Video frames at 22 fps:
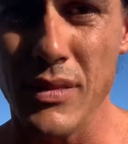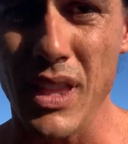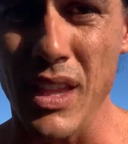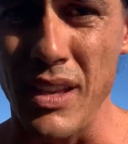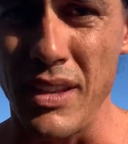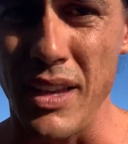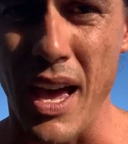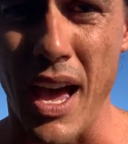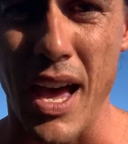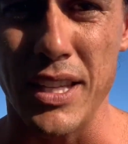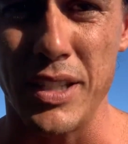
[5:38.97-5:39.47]

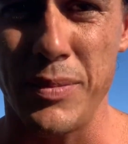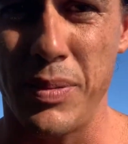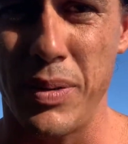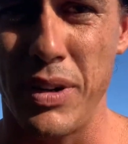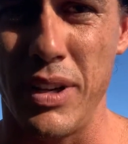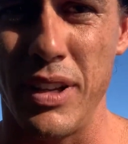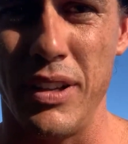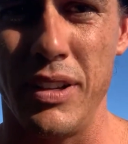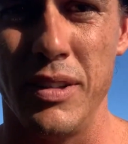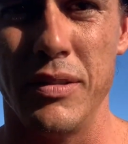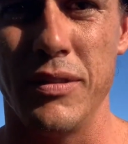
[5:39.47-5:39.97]
yeah, it's
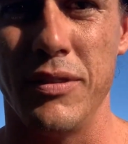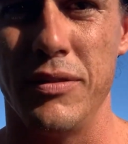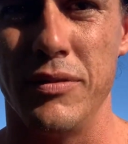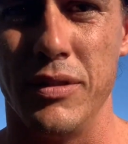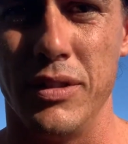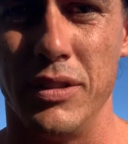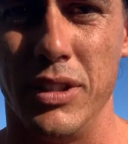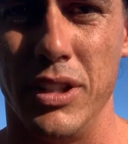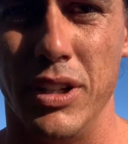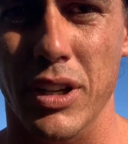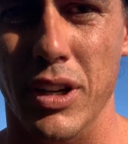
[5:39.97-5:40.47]
pretty,
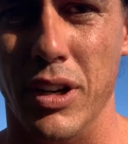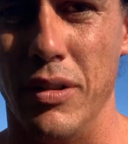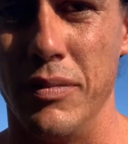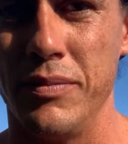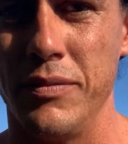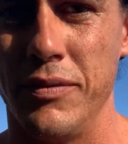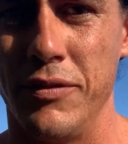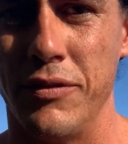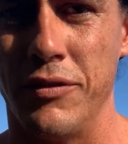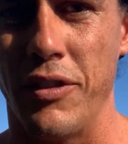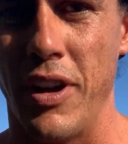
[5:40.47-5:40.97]
you know,
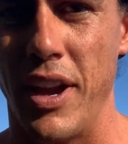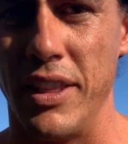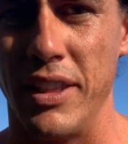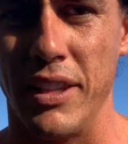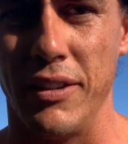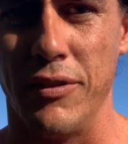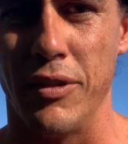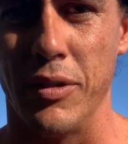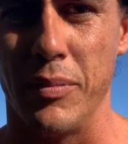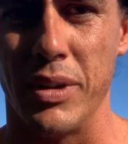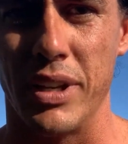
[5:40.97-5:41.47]
friendly
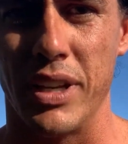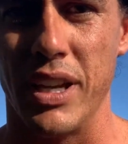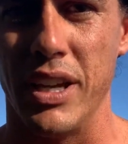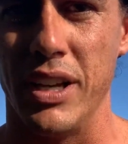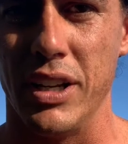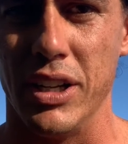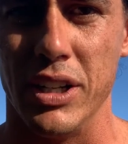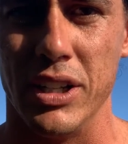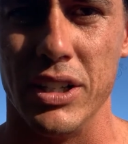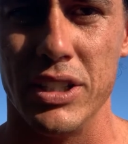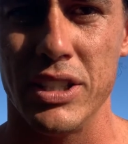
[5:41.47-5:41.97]
for
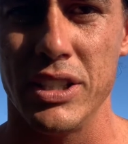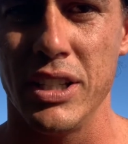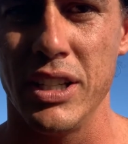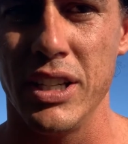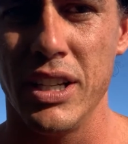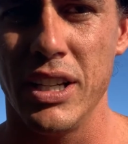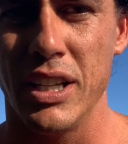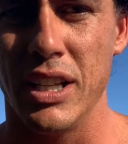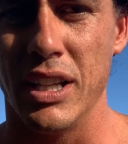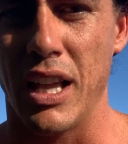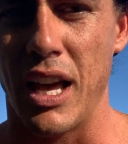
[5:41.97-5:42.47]
beginners.
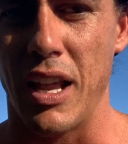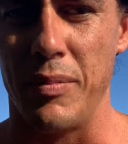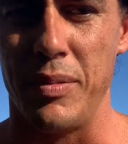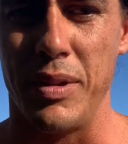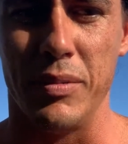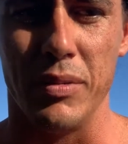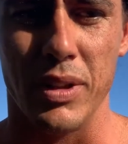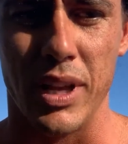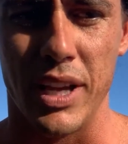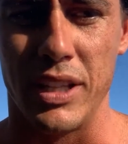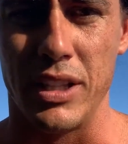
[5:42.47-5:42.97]
A lot of
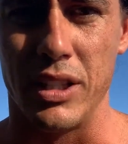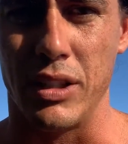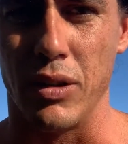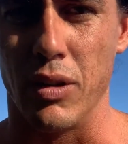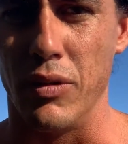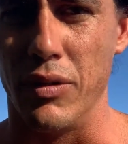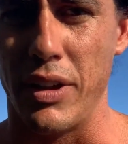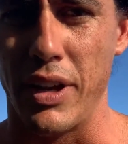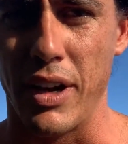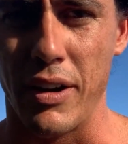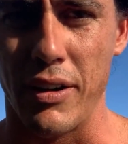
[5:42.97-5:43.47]
people like to
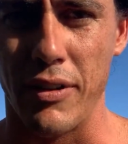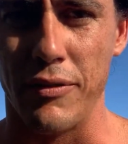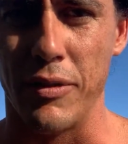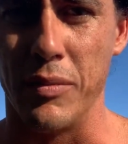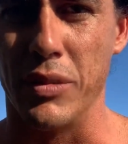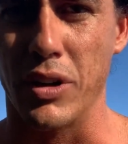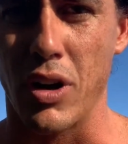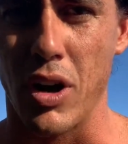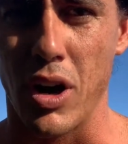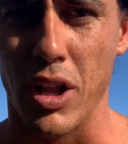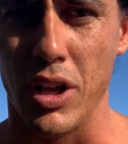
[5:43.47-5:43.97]
go there
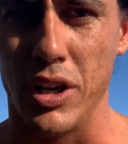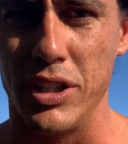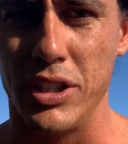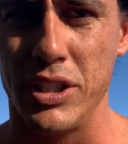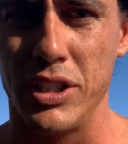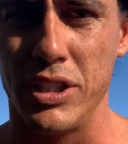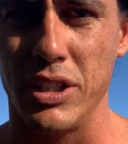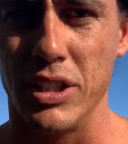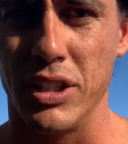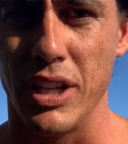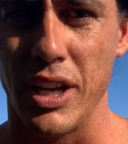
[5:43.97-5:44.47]
from college
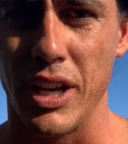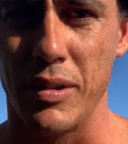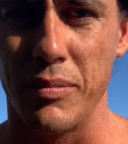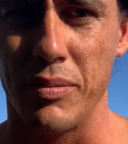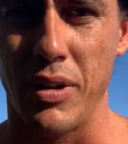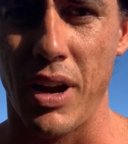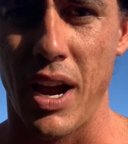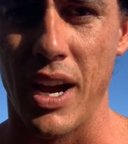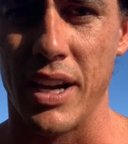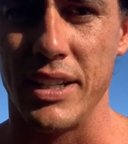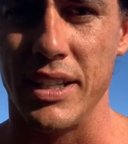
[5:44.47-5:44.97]
to like
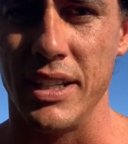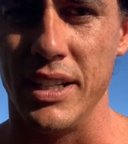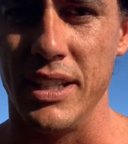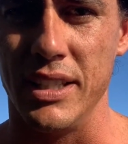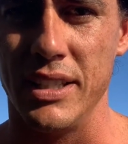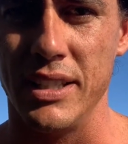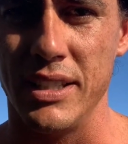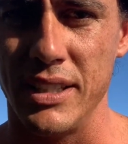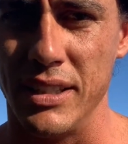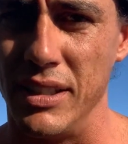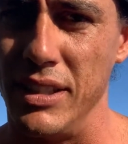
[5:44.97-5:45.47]

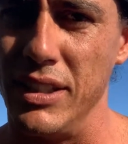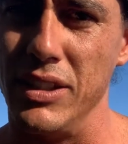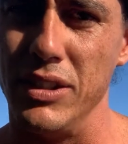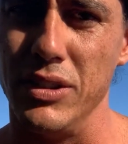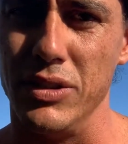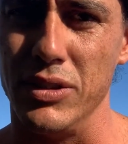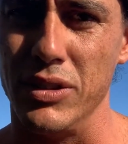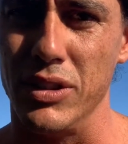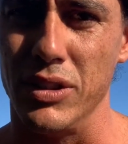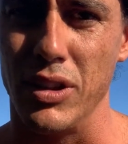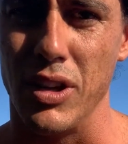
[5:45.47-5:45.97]
practice and
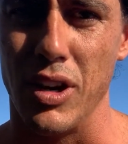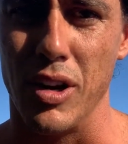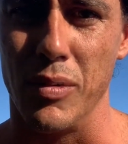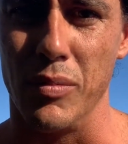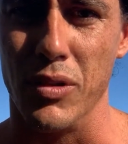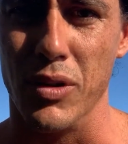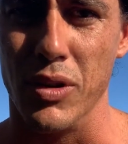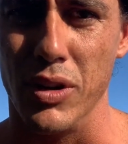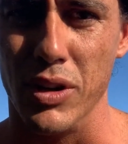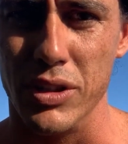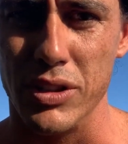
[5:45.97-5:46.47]
use their
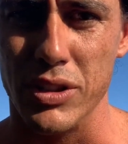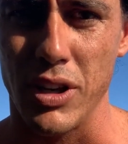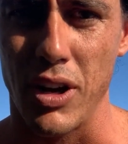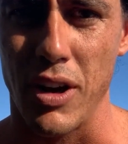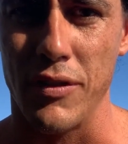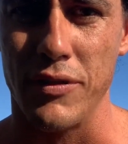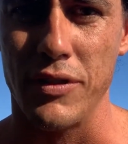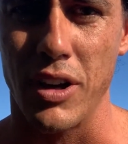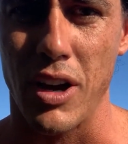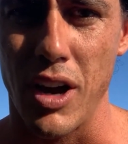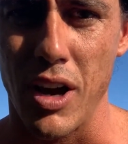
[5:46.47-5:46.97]
longboard,
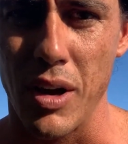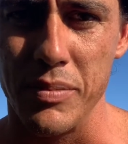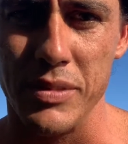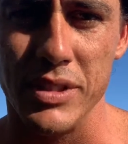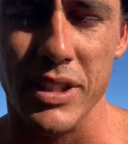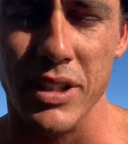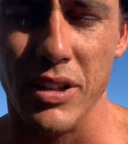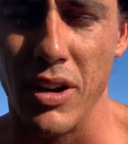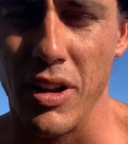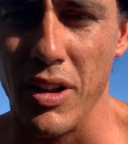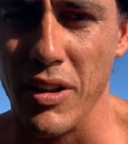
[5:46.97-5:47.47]
soft tops,
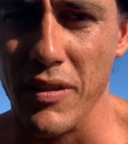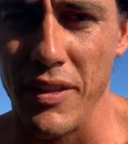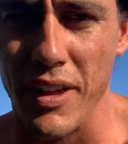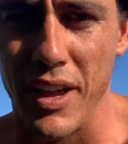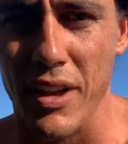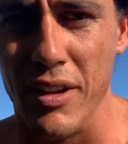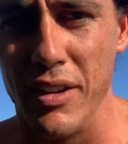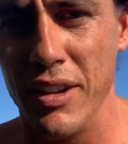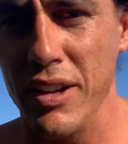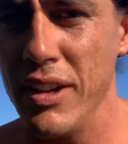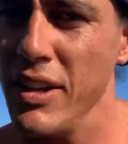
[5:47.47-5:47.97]
and all of
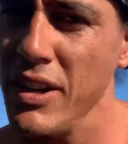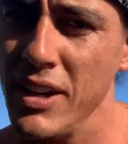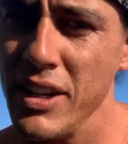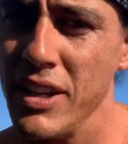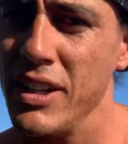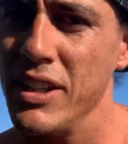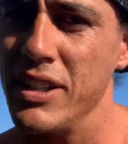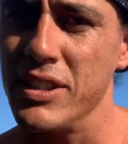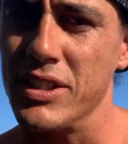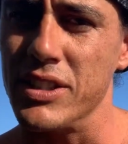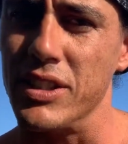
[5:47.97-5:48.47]
that.
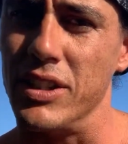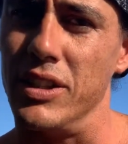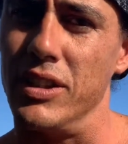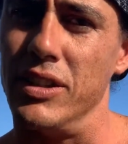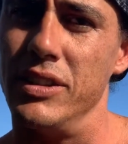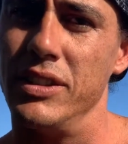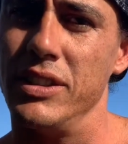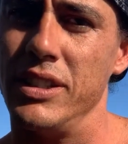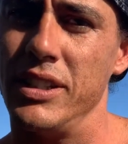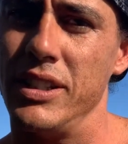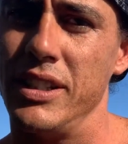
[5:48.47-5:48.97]
So
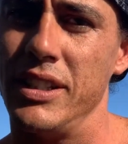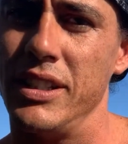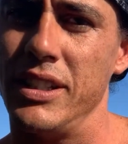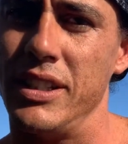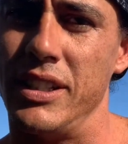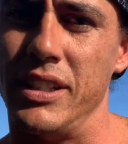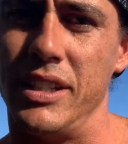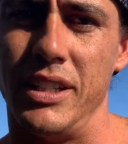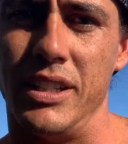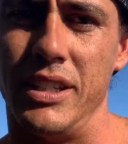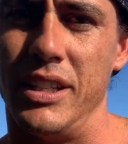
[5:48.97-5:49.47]

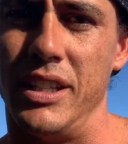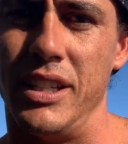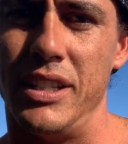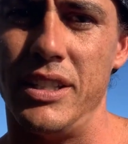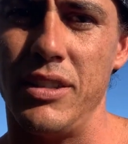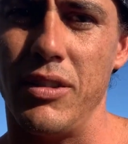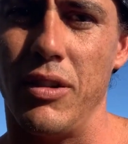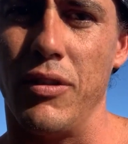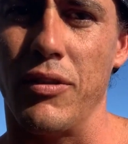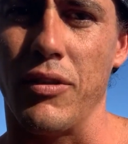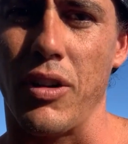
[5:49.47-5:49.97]
it's
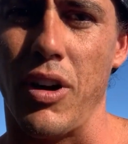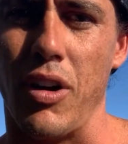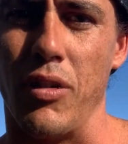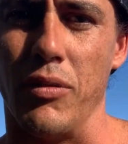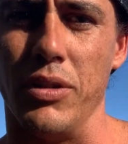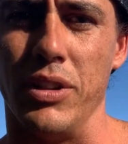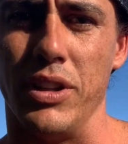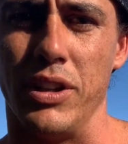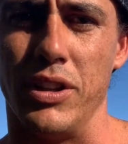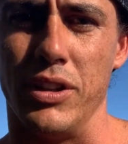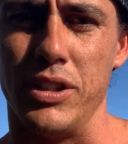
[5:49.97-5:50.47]
an overall
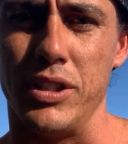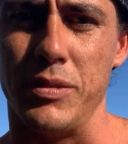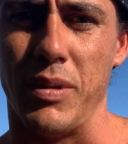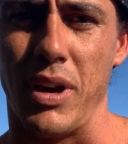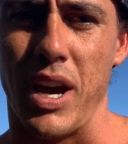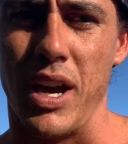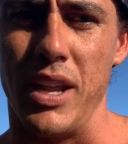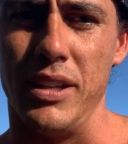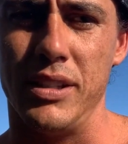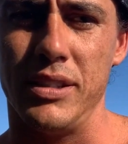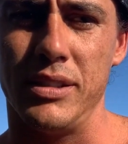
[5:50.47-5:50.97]
really good
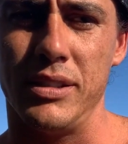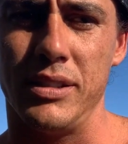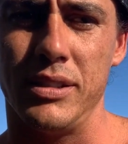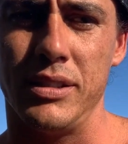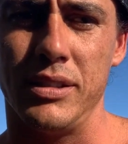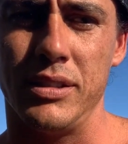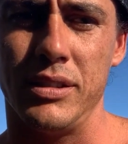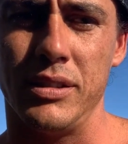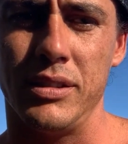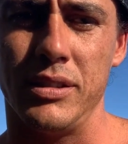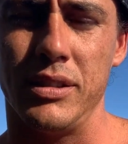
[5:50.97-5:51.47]
spot.
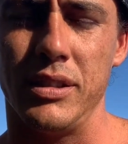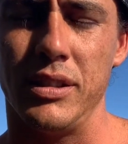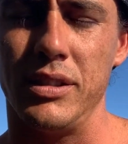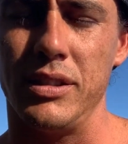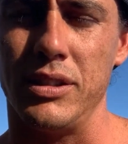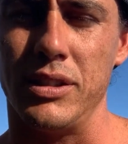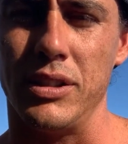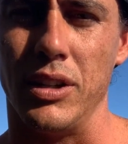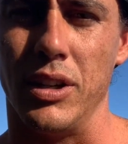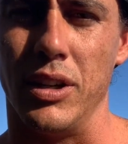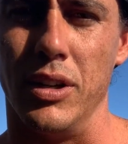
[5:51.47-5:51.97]

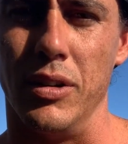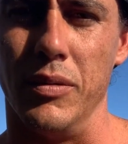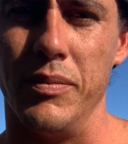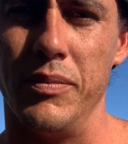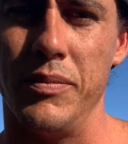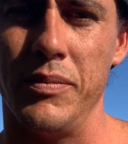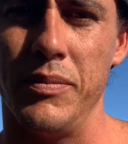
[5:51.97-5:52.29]
So